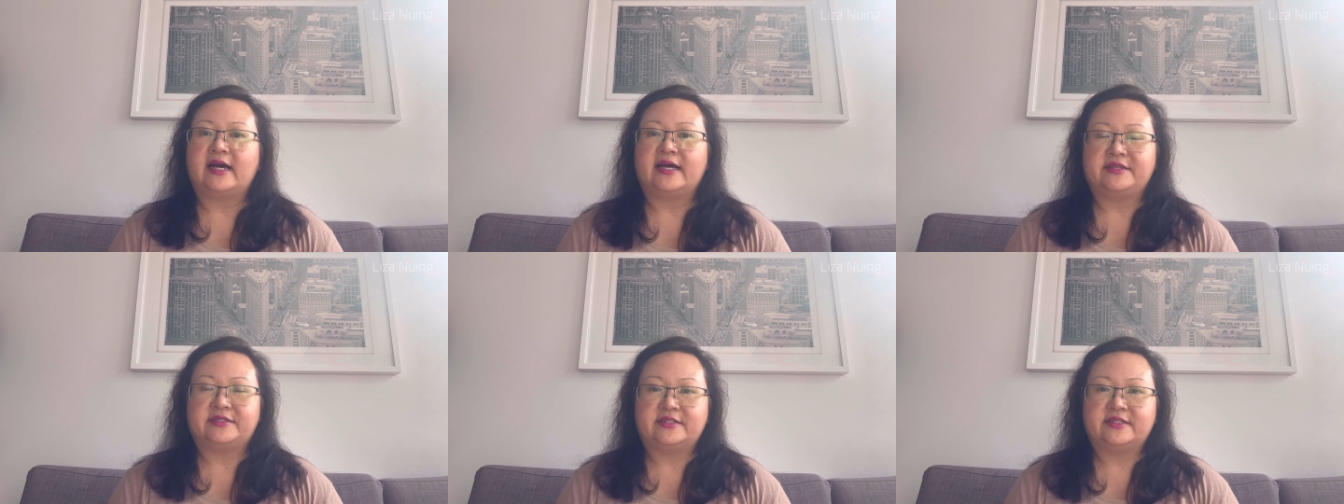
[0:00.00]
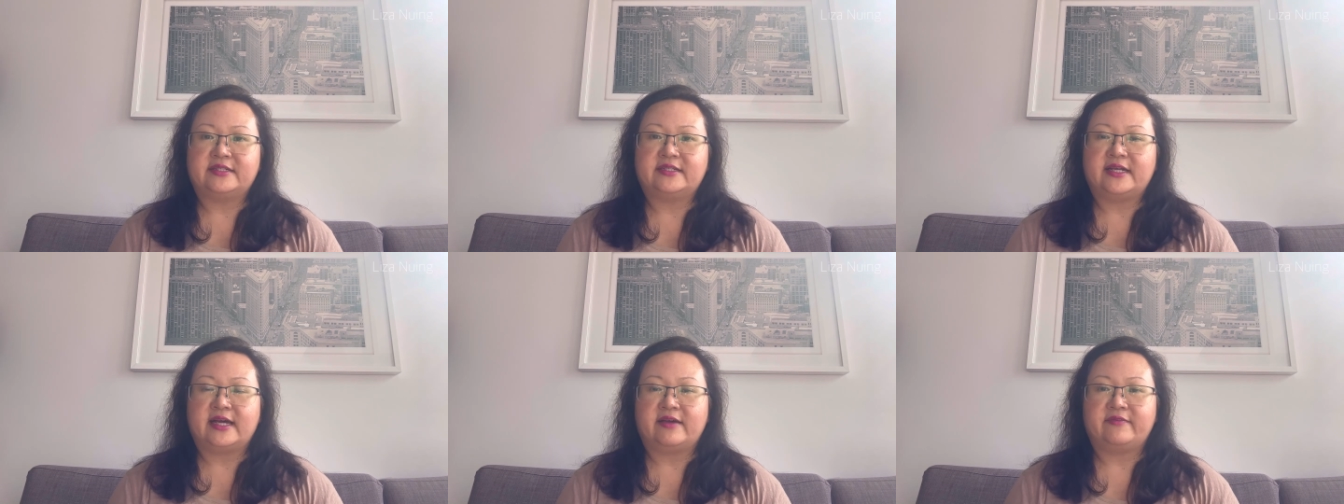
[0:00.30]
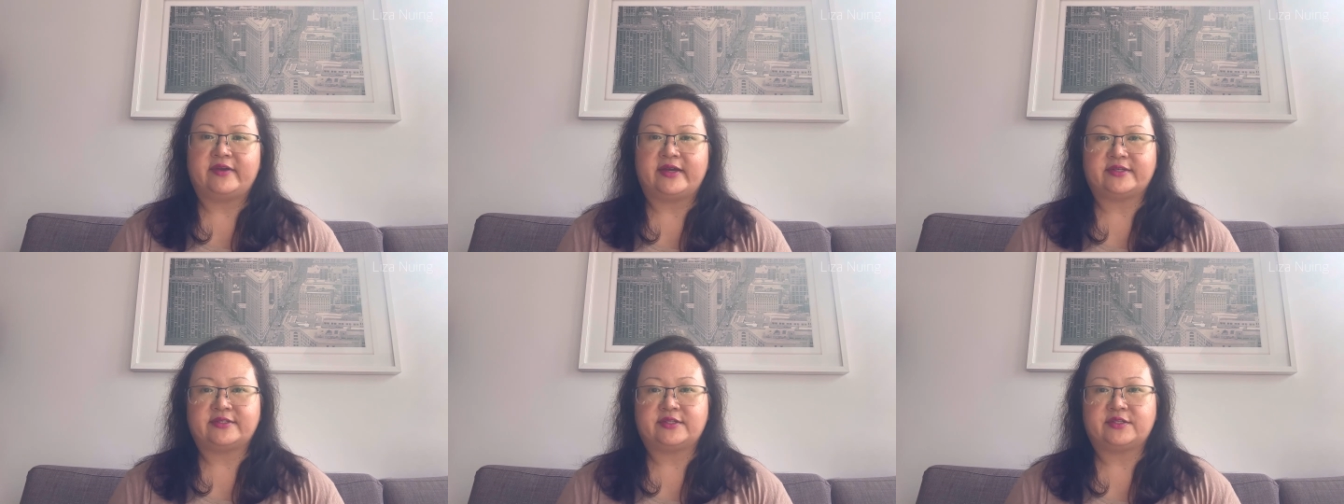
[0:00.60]
I didn't have
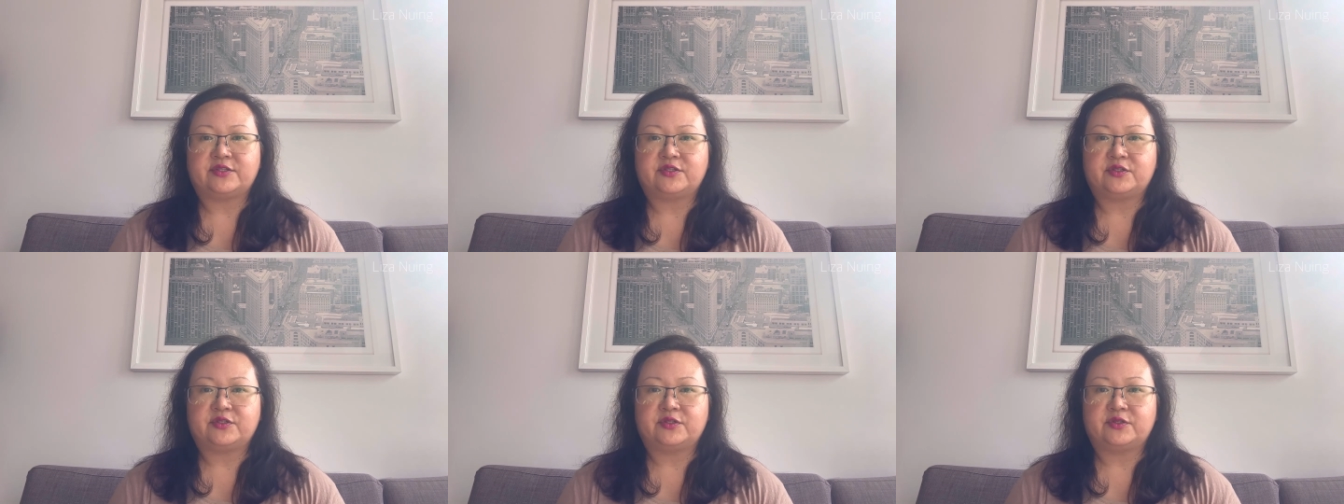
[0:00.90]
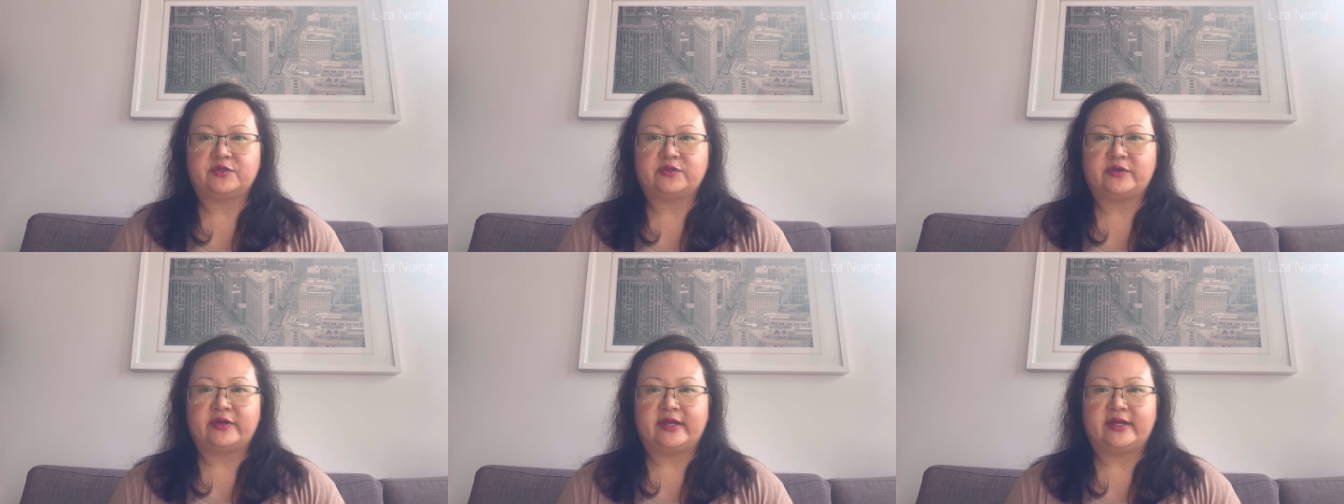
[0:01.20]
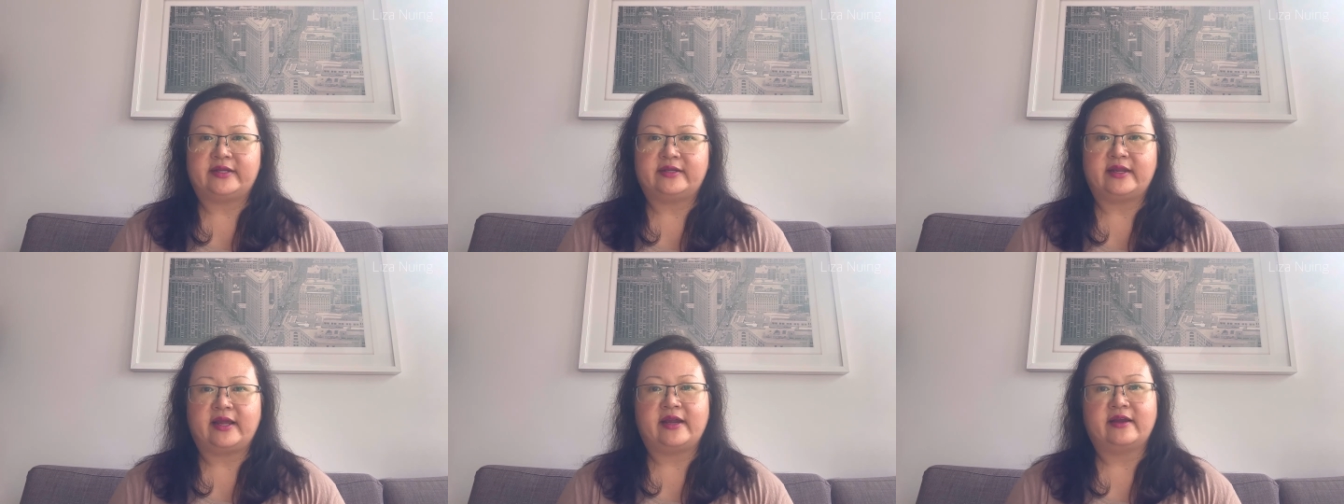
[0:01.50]
access to
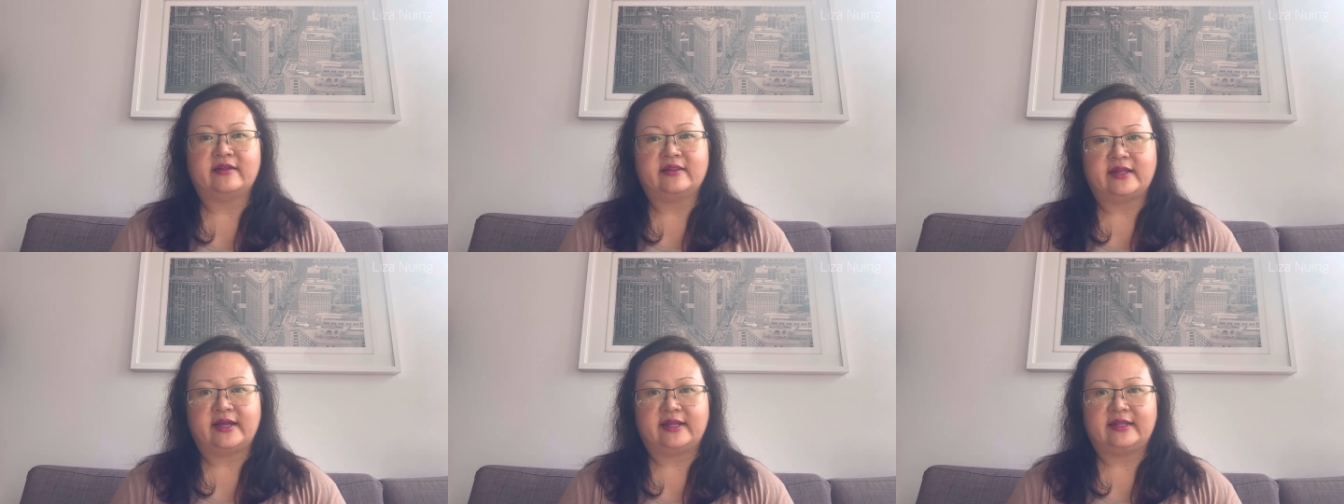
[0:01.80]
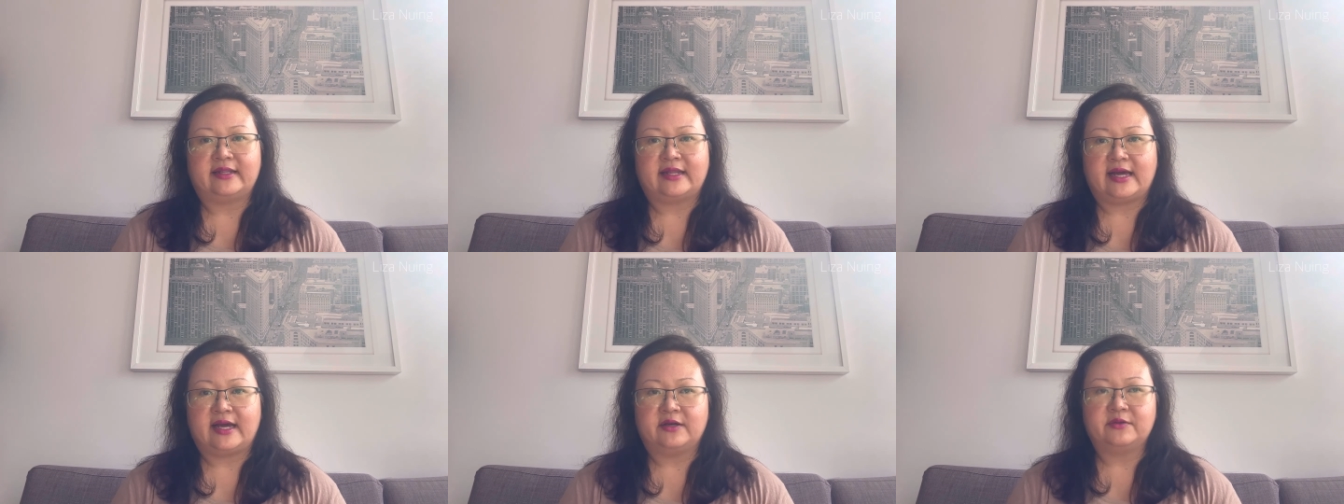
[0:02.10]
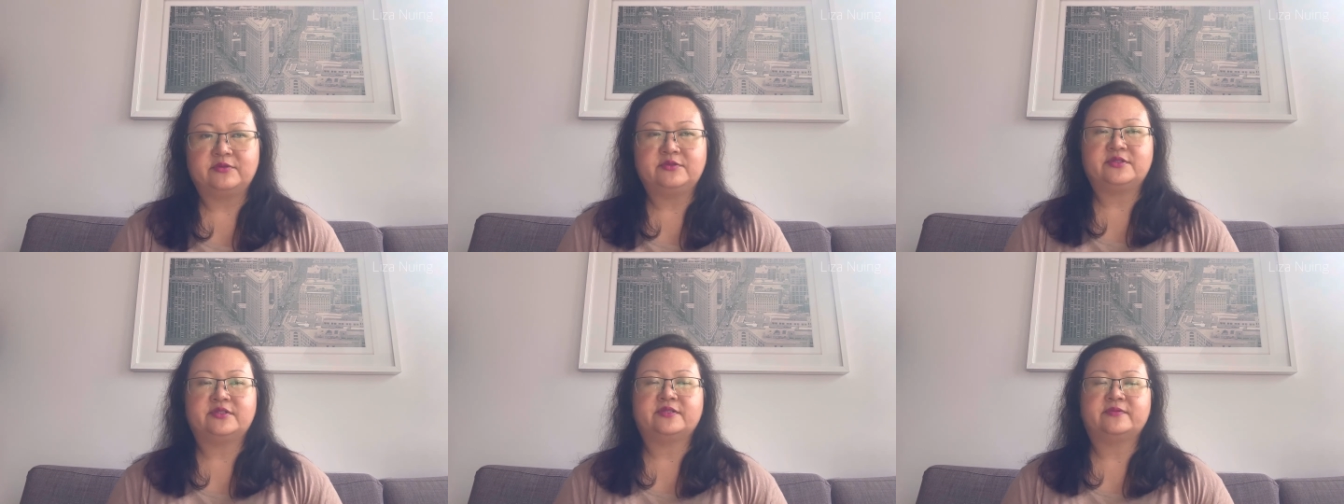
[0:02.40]
an airline
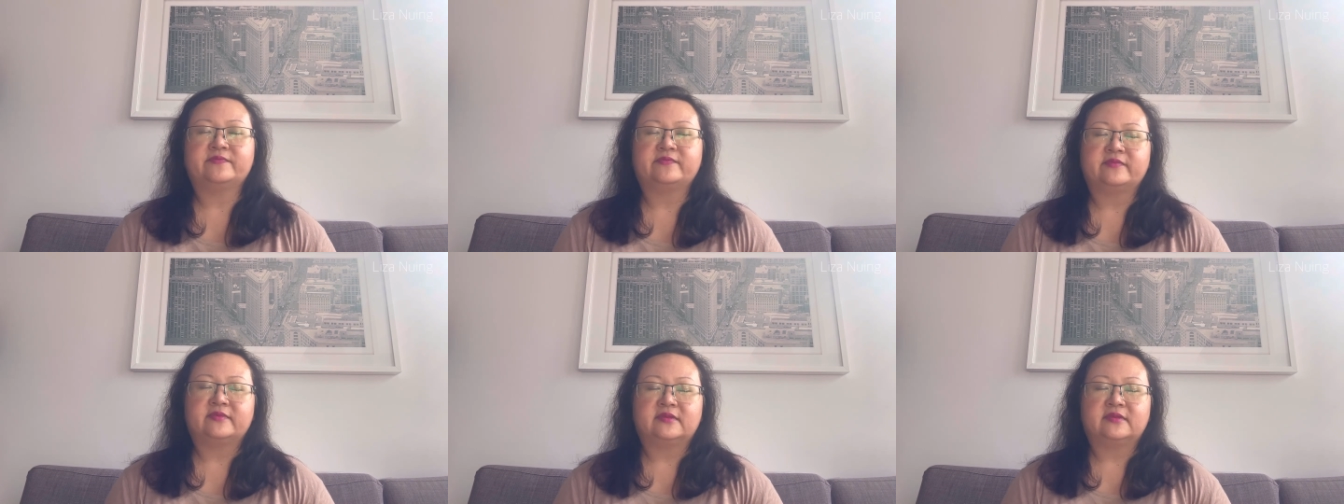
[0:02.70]
lounge,